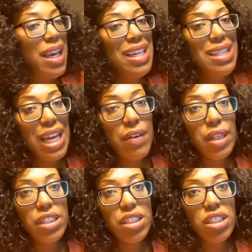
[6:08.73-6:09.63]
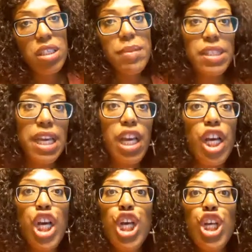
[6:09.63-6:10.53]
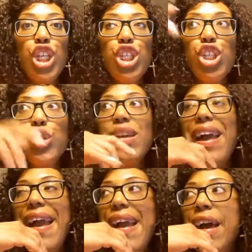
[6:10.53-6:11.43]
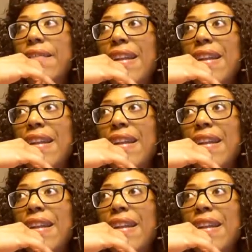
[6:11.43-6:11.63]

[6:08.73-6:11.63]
in dating relationships. Yeah, you could have